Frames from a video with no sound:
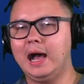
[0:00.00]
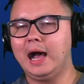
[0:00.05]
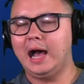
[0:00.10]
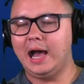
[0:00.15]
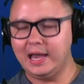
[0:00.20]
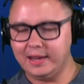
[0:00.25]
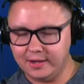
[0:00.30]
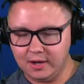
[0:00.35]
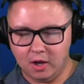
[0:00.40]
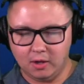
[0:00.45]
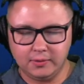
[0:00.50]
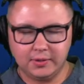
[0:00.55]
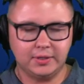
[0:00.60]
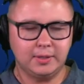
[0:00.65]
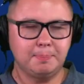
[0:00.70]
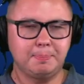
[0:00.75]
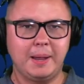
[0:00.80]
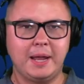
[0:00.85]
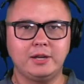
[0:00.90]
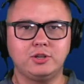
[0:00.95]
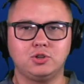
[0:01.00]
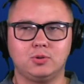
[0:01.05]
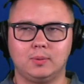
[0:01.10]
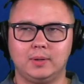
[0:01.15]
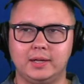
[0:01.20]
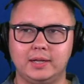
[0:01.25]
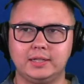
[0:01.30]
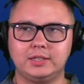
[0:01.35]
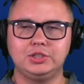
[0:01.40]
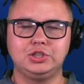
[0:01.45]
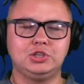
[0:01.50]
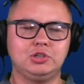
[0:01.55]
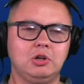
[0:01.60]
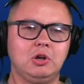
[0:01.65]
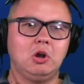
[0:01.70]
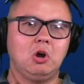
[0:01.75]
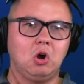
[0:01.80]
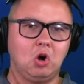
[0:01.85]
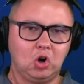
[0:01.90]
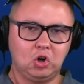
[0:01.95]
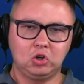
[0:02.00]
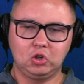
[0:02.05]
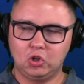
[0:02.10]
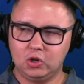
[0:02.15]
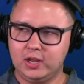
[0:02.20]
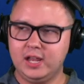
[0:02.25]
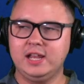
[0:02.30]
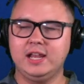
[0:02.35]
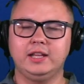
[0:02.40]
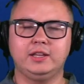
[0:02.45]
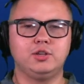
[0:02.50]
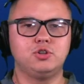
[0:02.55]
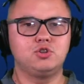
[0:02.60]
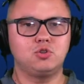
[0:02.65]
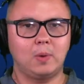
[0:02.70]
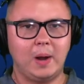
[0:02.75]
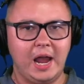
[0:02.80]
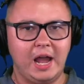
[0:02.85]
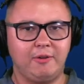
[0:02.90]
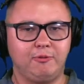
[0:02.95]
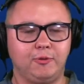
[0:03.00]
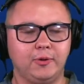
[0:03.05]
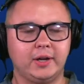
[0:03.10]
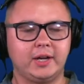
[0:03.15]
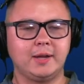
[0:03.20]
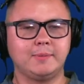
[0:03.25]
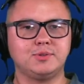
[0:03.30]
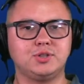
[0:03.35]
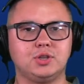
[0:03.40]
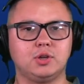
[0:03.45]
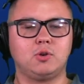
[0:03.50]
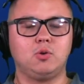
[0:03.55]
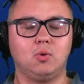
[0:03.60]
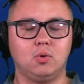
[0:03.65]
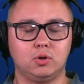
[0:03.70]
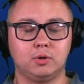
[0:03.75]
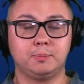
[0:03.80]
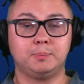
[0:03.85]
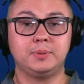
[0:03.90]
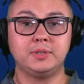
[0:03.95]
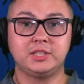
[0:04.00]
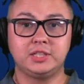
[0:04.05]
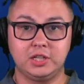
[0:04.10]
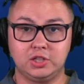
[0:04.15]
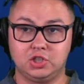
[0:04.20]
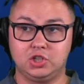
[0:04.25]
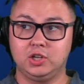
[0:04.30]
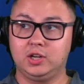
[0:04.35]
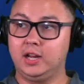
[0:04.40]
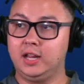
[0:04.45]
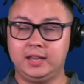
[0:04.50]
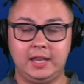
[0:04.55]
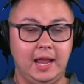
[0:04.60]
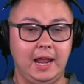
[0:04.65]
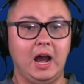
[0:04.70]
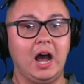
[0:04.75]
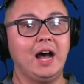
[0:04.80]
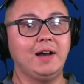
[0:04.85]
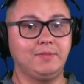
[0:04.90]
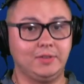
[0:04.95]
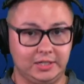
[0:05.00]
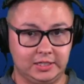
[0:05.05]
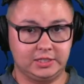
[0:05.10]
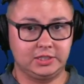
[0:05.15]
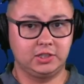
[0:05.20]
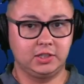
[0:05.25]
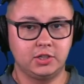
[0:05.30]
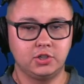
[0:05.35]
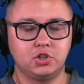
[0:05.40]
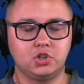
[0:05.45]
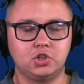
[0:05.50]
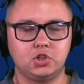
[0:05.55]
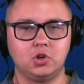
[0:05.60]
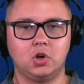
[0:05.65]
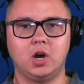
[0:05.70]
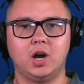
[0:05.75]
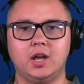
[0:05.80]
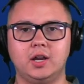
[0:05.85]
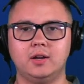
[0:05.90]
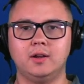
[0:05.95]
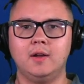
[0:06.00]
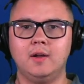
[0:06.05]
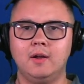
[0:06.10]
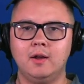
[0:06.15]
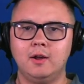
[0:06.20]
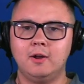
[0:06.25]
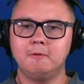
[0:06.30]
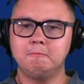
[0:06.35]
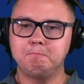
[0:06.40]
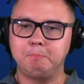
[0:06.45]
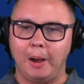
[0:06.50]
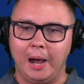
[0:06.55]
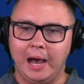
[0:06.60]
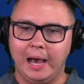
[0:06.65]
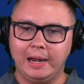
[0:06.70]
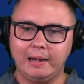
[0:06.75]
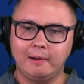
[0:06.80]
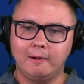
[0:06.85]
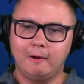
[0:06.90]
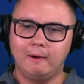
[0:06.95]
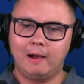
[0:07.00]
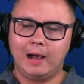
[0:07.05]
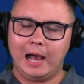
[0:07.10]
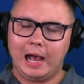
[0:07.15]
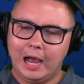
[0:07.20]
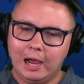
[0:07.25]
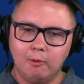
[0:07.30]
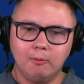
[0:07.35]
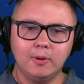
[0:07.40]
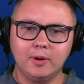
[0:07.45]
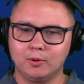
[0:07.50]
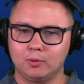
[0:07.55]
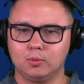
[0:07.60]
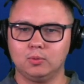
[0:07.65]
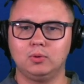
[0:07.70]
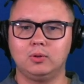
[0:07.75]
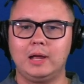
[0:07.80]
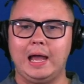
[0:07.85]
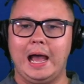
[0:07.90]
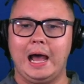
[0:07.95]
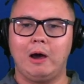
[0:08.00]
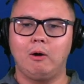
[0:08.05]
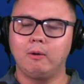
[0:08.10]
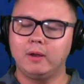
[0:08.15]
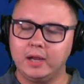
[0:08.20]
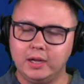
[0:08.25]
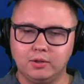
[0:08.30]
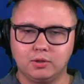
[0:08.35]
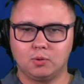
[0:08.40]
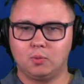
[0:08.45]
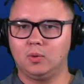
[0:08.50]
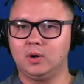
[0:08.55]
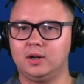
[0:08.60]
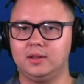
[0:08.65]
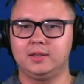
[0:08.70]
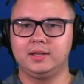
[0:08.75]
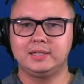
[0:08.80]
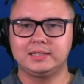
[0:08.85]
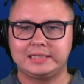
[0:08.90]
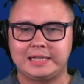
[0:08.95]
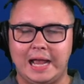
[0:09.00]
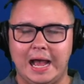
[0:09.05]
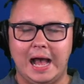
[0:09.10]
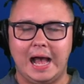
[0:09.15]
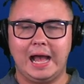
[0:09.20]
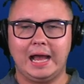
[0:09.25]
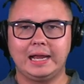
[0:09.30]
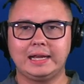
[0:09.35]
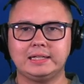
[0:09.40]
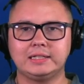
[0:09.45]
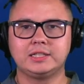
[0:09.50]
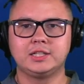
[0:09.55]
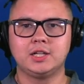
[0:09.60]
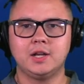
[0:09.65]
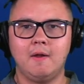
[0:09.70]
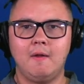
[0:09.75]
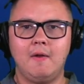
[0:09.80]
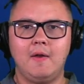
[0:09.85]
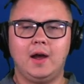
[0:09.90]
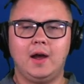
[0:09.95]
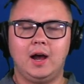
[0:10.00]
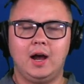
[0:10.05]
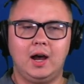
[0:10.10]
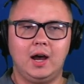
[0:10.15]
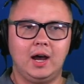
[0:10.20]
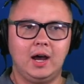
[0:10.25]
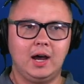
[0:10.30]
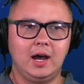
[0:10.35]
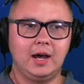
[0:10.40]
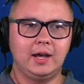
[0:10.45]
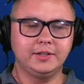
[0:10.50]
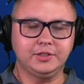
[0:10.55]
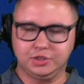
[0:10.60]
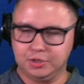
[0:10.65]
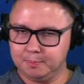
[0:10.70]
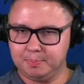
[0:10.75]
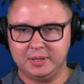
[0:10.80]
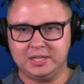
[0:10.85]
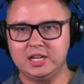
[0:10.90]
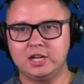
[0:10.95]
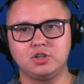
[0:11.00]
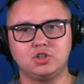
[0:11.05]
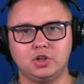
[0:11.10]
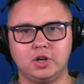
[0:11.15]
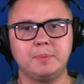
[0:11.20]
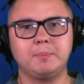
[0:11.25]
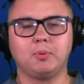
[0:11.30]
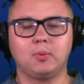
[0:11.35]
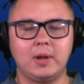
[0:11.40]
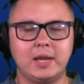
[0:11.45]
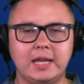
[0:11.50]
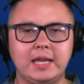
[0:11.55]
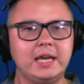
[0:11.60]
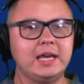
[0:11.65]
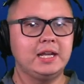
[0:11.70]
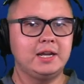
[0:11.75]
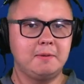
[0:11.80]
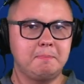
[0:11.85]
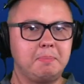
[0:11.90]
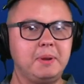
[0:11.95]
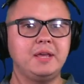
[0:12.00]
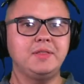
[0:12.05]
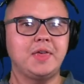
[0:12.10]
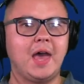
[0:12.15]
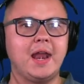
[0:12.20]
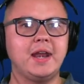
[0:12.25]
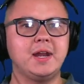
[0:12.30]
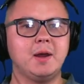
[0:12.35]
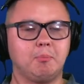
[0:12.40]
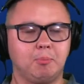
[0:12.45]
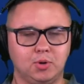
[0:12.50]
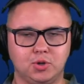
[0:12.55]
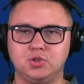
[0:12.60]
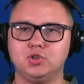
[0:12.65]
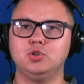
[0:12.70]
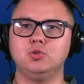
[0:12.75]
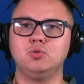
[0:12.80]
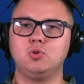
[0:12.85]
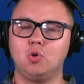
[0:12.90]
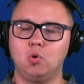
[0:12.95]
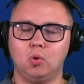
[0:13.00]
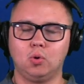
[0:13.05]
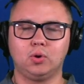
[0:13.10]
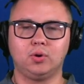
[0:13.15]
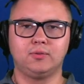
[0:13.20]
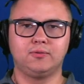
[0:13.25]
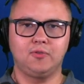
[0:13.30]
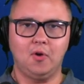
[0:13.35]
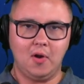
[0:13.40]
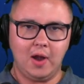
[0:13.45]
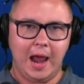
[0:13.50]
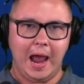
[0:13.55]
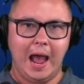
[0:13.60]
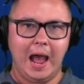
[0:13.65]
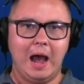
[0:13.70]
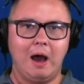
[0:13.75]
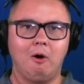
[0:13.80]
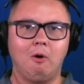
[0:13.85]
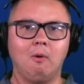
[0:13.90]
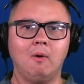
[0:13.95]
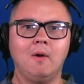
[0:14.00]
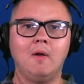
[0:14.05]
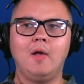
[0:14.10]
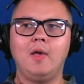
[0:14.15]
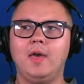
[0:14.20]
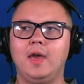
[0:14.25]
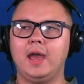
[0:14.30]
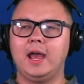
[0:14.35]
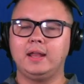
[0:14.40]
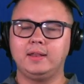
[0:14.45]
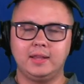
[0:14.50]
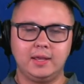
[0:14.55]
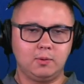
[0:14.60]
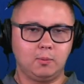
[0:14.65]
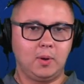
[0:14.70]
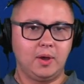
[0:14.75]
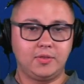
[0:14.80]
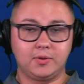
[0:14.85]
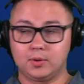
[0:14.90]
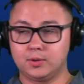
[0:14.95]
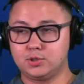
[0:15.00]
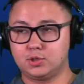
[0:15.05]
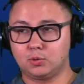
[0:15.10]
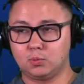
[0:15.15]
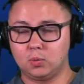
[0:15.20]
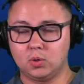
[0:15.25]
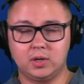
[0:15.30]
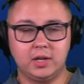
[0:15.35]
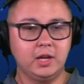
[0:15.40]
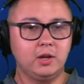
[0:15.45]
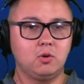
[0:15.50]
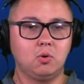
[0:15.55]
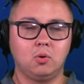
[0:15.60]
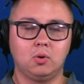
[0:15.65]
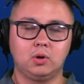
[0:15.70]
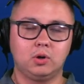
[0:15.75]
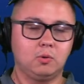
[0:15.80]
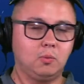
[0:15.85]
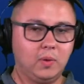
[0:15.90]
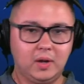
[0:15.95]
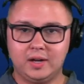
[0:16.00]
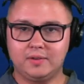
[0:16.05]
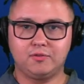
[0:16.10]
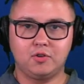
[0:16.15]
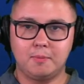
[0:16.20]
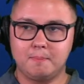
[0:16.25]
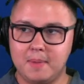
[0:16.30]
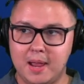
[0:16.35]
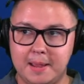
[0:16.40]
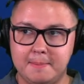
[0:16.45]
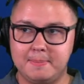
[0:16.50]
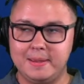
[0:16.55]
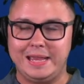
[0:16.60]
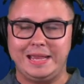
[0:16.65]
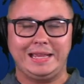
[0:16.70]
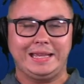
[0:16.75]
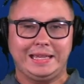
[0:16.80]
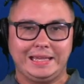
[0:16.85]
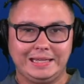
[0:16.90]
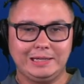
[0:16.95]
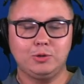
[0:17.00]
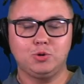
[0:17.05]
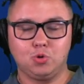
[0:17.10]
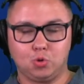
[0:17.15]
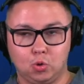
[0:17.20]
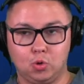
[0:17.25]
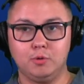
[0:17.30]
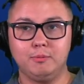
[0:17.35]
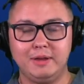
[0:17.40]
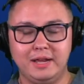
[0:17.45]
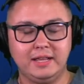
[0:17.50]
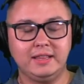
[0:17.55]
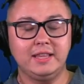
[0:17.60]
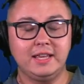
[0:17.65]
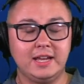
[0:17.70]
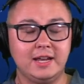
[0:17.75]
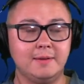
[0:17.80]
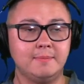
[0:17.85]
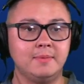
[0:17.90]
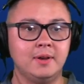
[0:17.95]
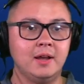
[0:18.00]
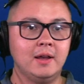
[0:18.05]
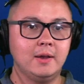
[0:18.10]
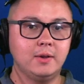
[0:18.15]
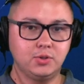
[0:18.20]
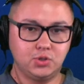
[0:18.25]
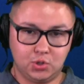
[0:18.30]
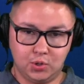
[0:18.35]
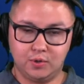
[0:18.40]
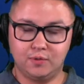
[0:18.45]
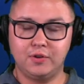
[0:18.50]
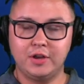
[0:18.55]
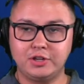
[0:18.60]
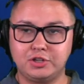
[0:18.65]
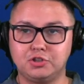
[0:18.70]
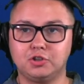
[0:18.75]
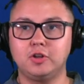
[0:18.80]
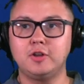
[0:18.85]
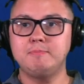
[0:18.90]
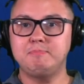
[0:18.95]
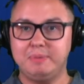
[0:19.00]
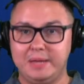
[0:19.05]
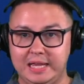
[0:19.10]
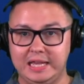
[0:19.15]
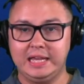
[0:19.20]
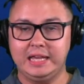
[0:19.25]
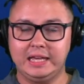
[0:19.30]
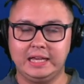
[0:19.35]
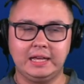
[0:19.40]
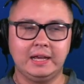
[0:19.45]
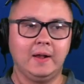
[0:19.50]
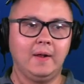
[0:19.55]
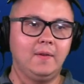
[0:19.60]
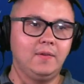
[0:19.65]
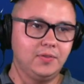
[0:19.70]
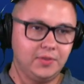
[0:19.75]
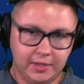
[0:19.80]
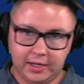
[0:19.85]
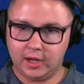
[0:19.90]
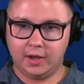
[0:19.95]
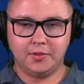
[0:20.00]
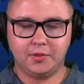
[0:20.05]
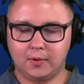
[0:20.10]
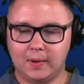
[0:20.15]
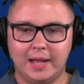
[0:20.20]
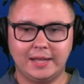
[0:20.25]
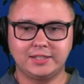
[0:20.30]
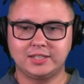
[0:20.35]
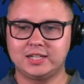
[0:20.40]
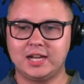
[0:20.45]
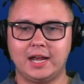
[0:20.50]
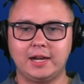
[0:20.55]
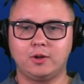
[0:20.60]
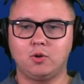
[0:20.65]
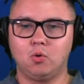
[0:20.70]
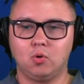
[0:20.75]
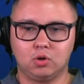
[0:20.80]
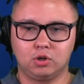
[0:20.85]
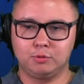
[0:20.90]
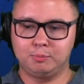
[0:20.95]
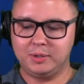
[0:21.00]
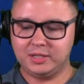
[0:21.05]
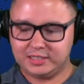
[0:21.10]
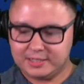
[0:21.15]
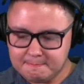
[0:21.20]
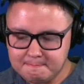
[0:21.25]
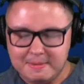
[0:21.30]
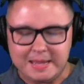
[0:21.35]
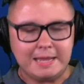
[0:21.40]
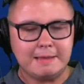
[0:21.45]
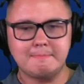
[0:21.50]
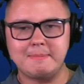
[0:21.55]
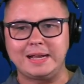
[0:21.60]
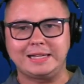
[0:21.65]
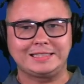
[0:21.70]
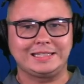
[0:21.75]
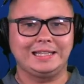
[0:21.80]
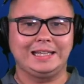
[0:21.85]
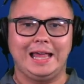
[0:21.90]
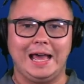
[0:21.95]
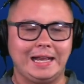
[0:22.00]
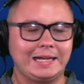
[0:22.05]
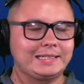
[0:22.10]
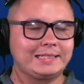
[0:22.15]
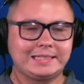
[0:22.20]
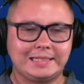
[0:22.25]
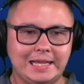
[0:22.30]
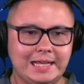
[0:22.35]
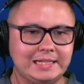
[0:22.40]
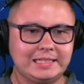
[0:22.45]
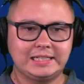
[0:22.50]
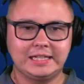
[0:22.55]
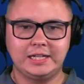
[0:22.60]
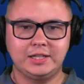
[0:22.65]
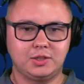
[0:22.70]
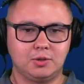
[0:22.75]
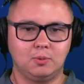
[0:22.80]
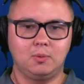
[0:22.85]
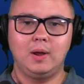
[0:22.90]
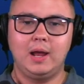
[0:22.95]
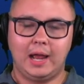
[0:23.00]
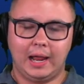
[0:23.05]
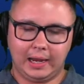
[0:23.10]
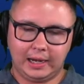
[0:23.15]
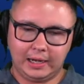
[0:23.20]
I know that the Patriots are looking at the draft when it comes to the corner position, and they obviously should. But I wouldn't rule out either one of these guys to potentially bring in and be that number two corner for now, and then whether it's a rookie corner, whatever it may be, grooming them to eventually be the other outside corner. But to me, it makes a lot of sense either way.